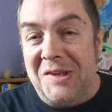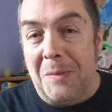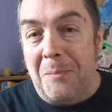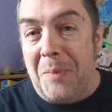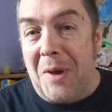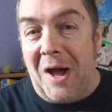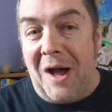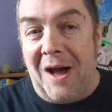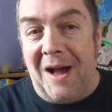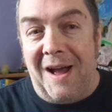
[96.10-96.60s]

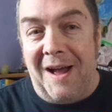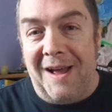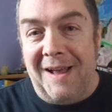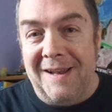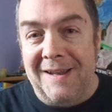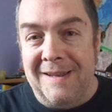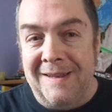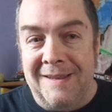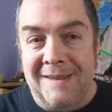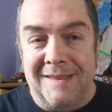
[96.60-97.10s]

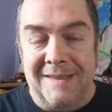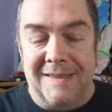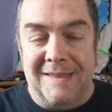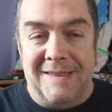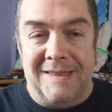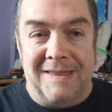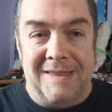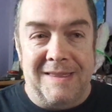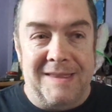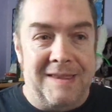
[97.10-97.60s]
upon
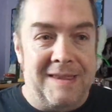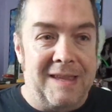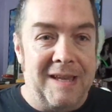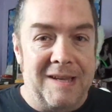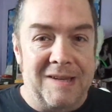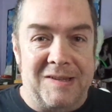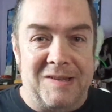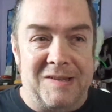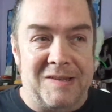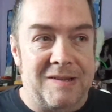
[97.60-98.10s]

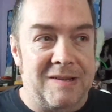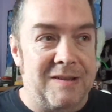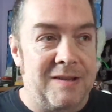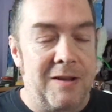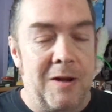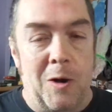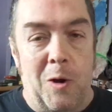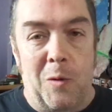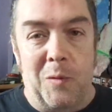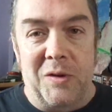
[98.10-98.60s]
this,
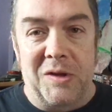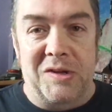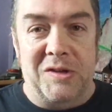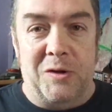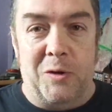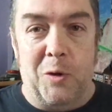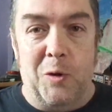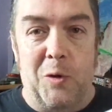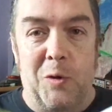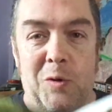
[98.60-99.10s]
you know, this
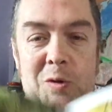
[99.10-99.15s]
girl